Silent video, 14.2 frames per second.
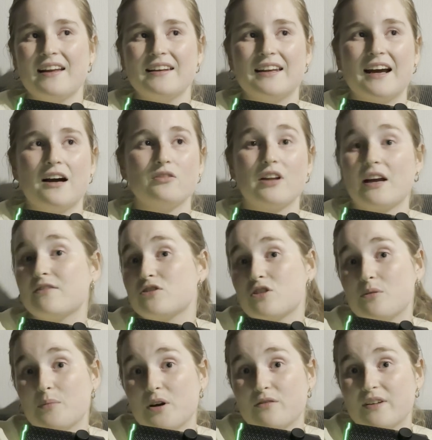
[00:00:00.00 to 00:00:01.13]
Now, life's
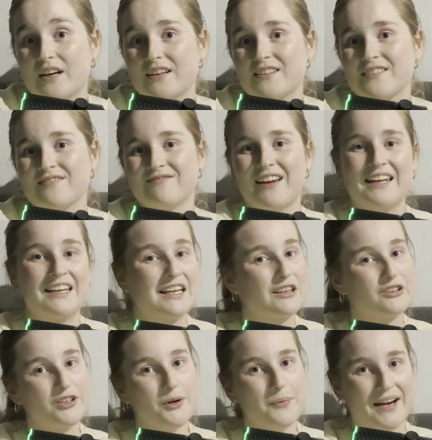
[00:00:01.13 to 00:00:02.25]
not perfect, and
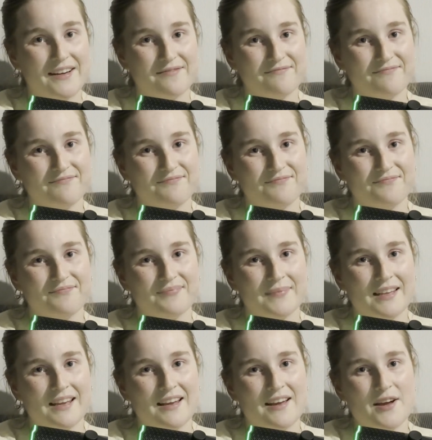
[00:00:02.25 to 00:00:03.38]
neither are we,
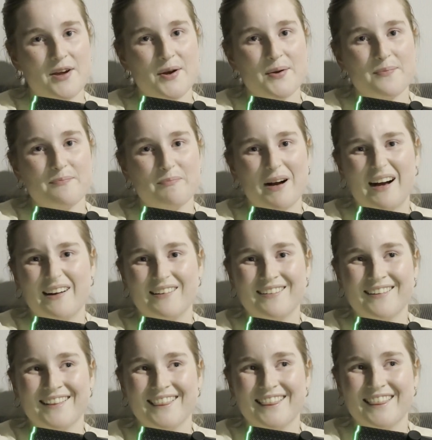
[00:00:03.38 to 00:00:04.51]
but
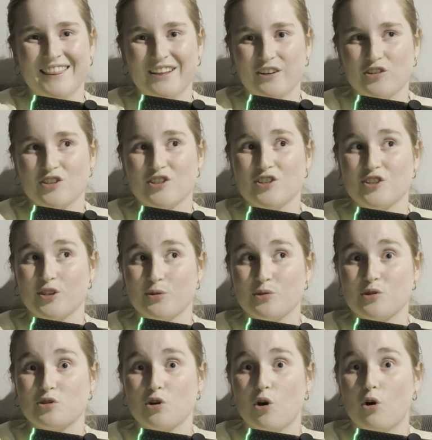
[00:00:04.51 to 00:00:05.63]
there is still
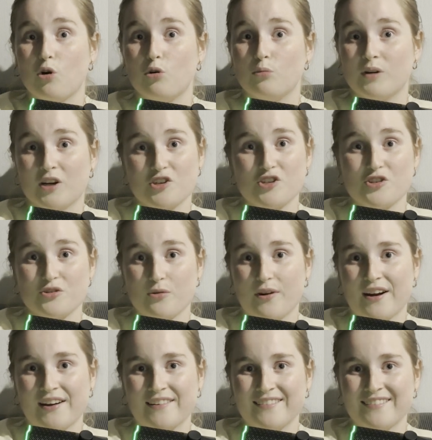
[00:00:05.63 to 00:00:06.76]
so much
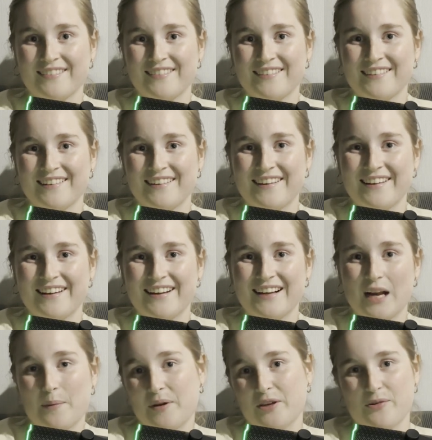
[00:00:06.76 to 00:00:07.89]
joy
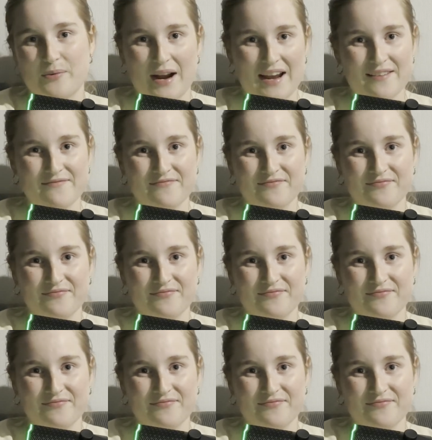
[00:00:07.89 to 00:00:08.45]
coming your way.